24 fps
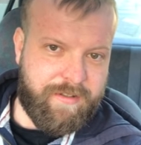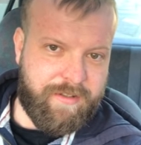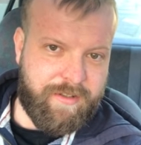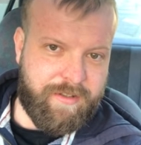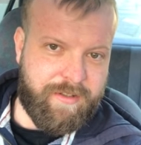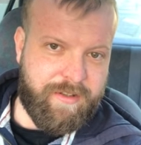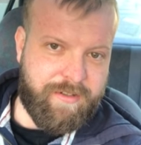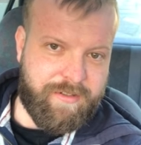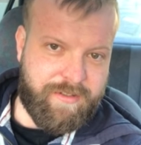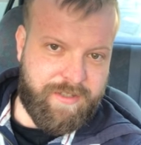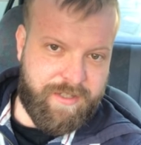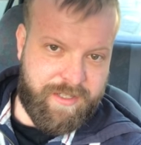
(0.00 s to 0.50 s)
the
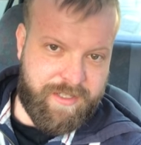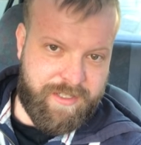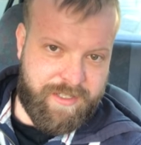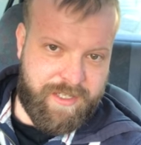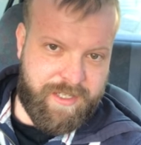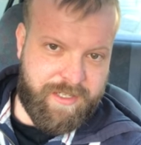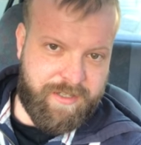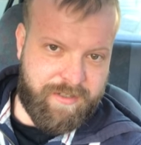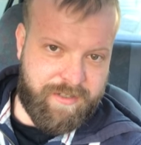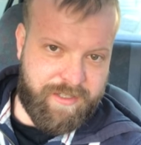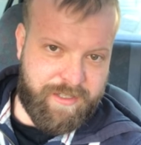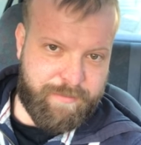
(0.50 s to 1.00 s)
dog to
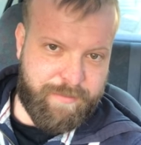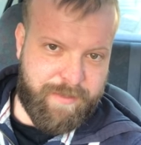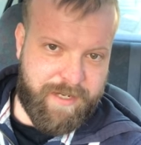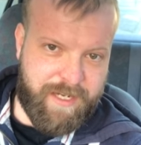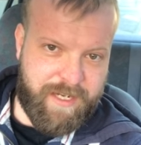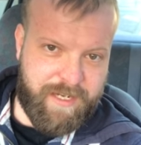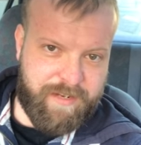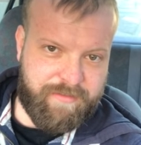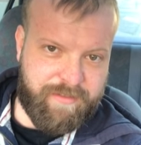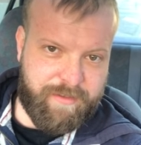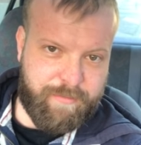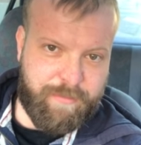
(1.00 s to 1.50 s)
continue this
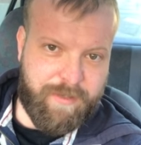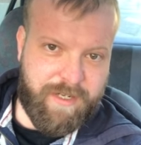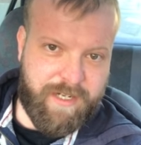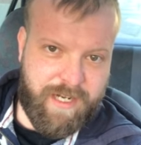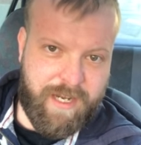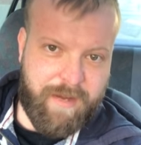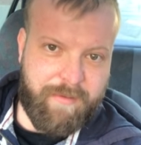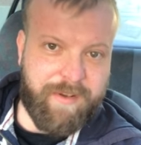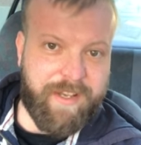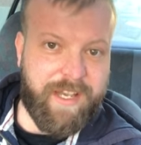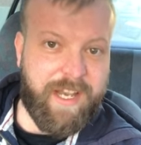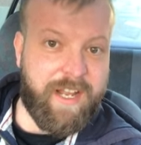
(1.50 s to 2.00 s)
behaviour by
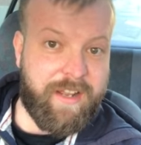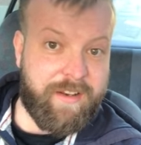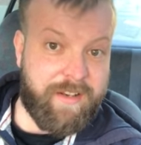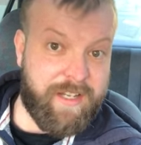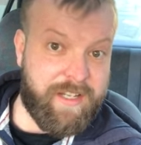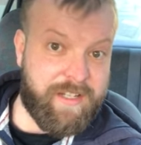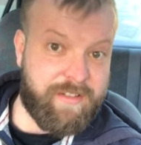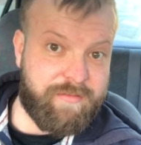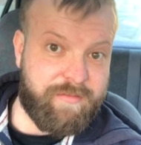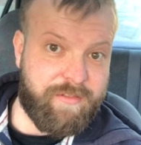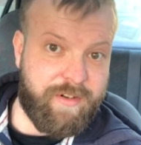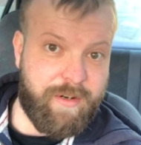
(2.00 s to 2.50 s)
going down
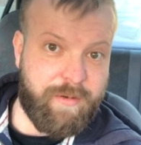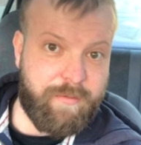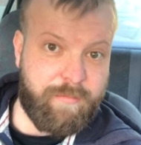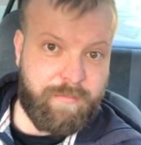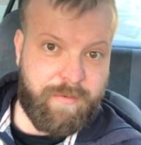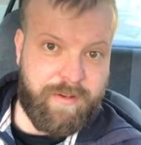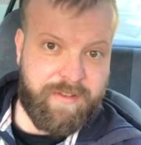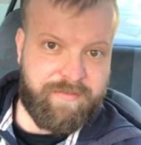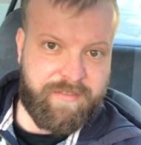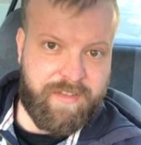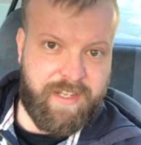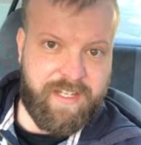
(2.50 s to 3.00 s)
this route
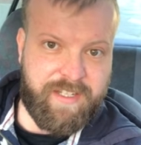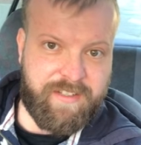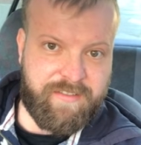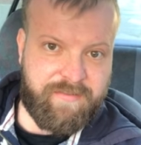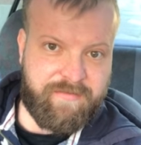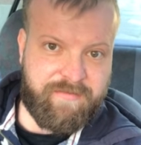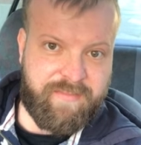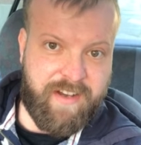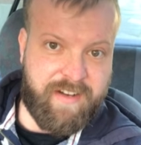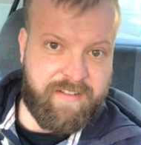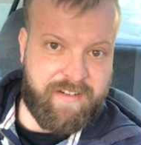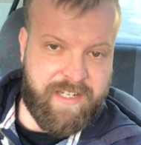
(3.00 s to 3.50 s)
with these
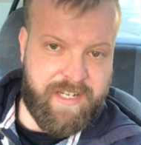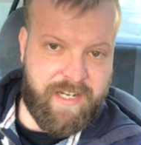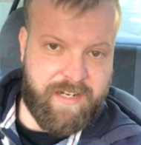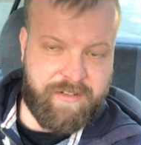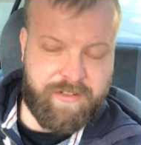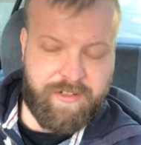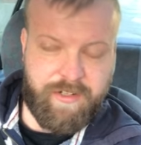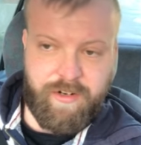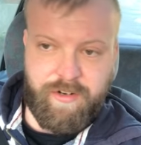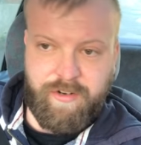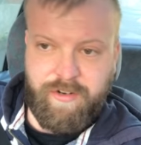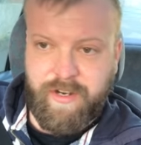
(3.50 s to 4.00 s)
fairy
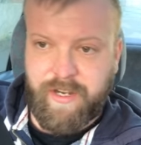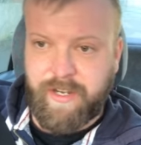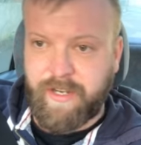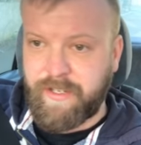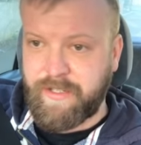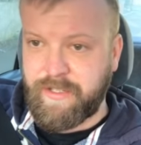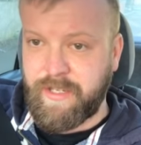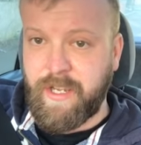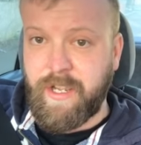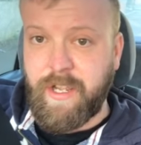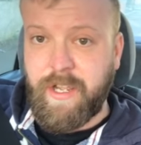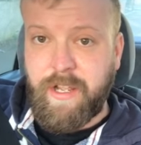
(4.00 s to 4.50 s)
tale dog
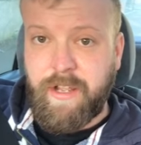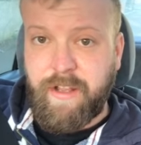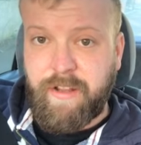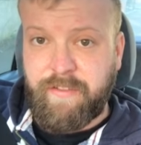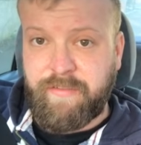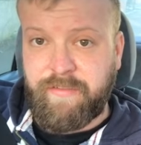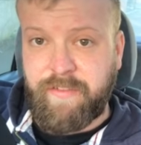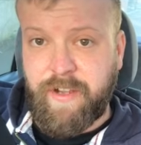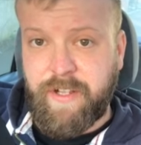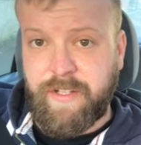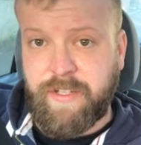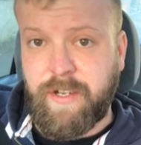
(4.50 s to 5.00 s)
trainers.
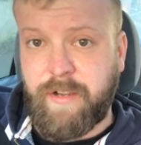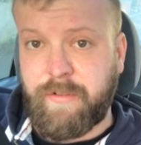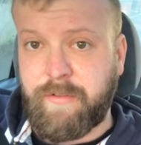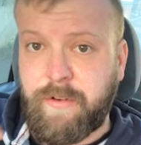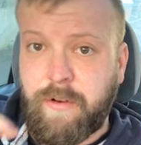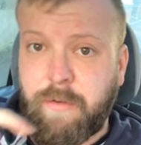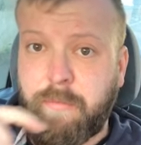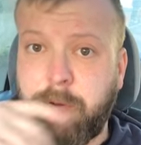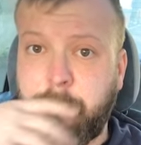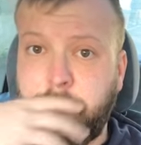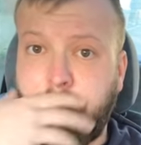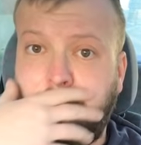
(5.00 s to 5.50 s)
The third time
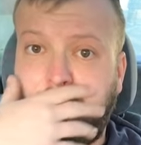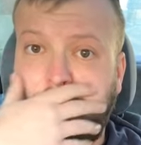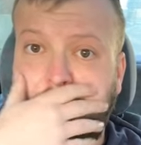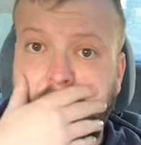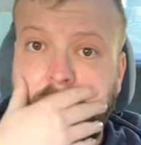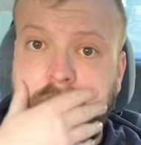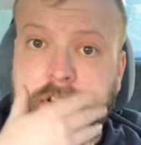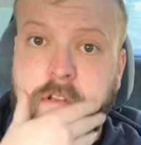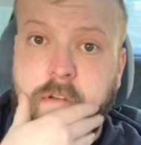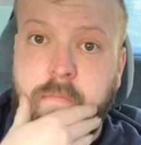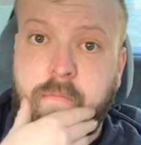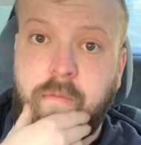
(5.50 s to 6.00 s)
dog went back
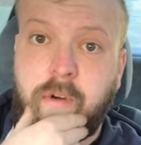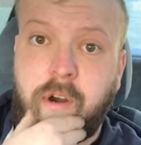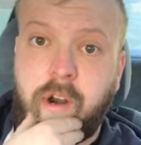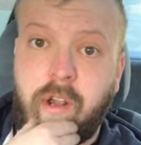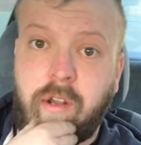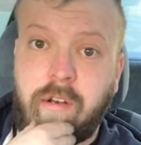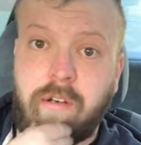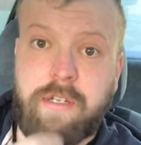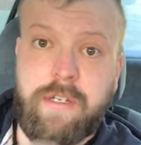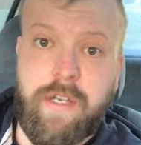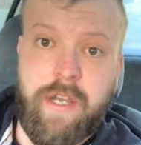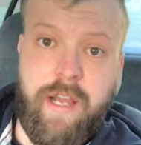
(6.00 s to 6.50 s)
over to the
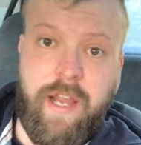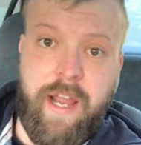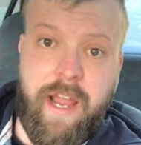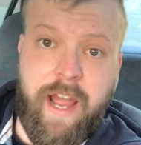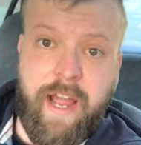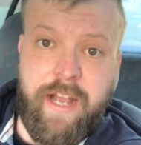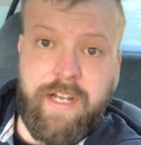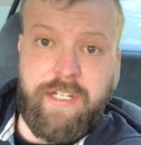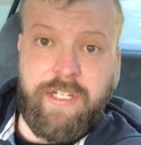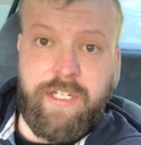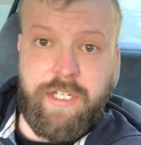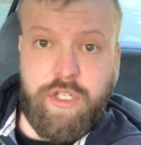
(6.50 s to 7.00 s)
branch, it
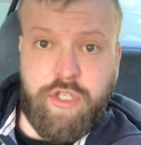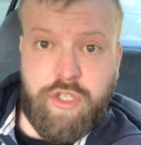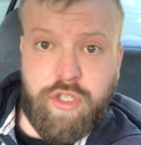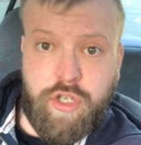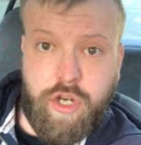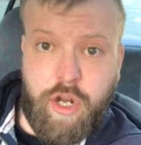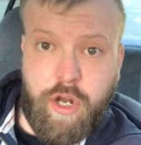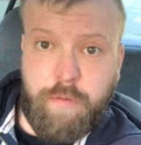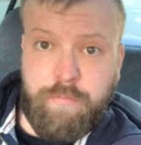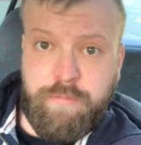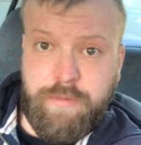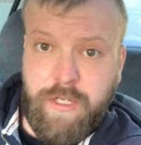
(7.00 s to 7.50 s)
actually
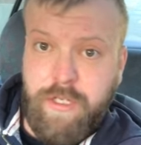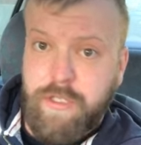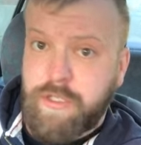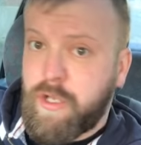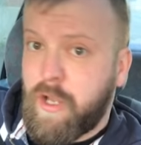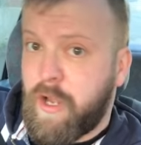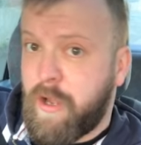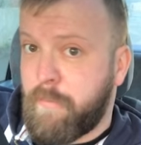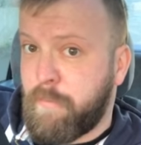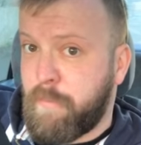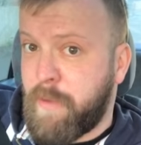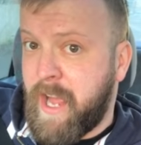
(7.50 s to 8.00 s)
stopped,
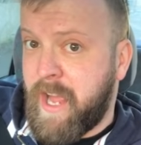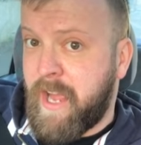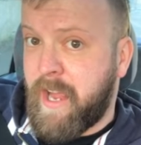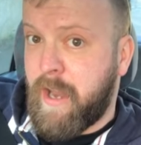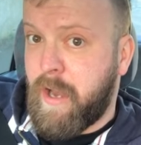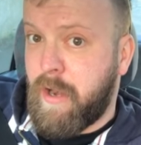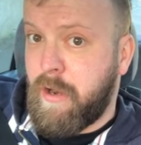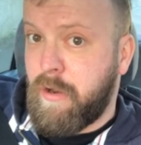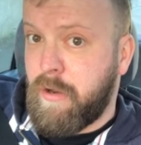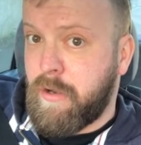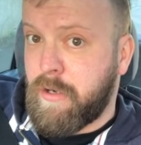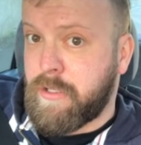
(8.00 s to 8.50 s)
turned back
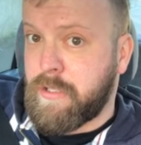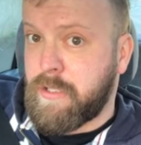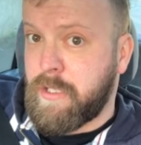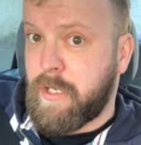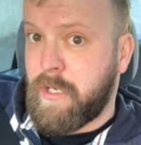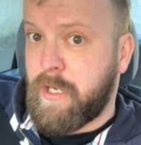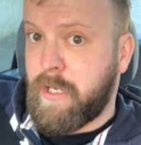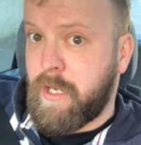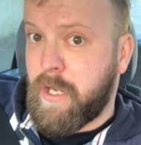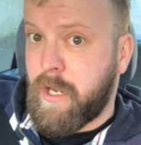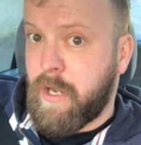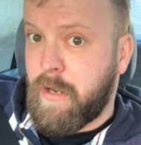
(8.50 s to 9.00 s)
and looked
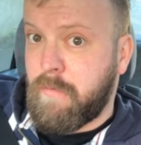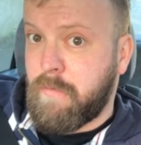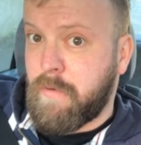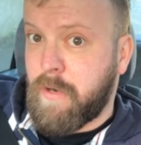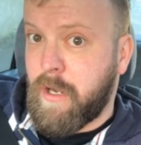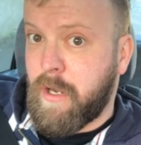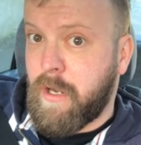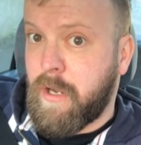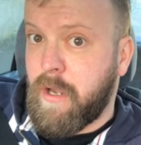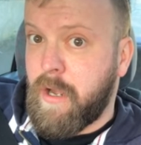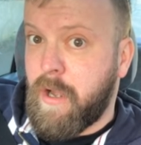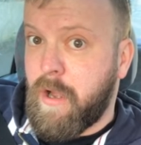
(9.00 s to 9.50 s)
at the
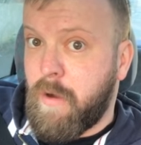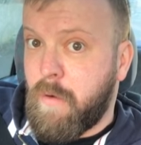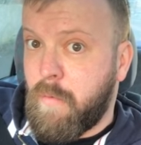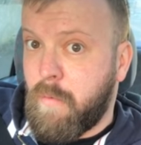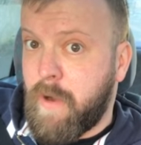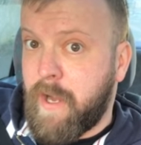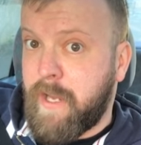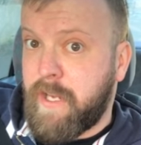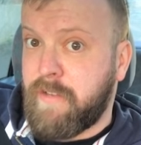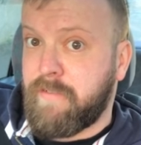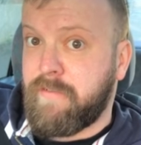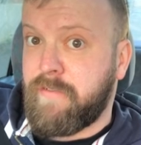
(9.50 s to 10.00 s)
owner,
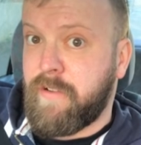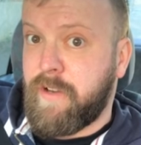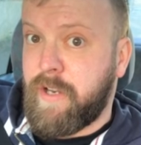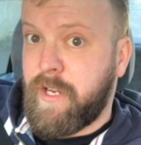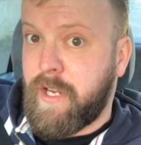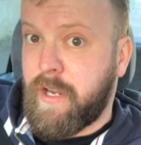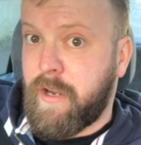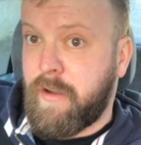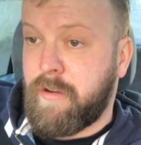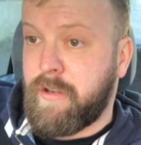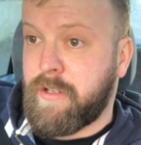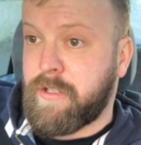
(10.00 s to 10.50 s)
waiting for
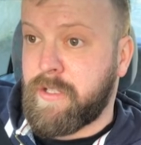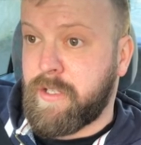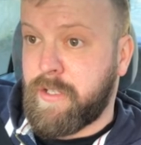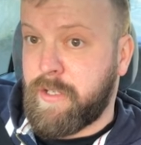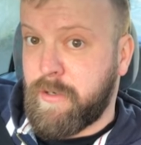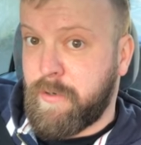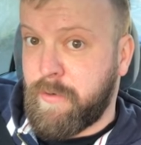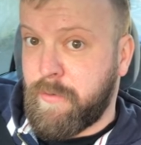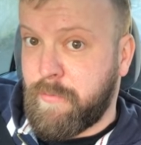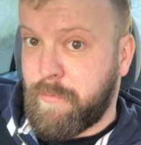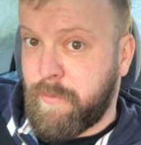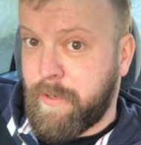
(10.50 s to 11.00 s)
the owner to
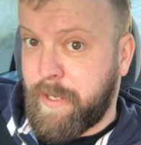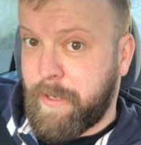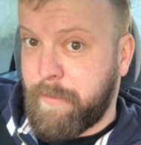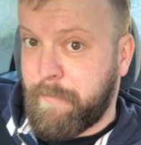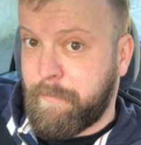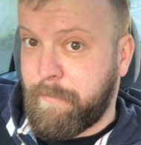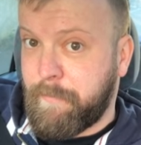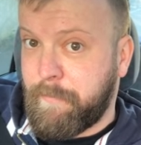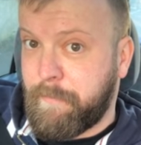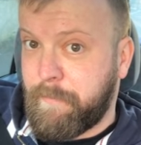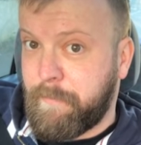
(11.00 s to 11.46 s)
call it.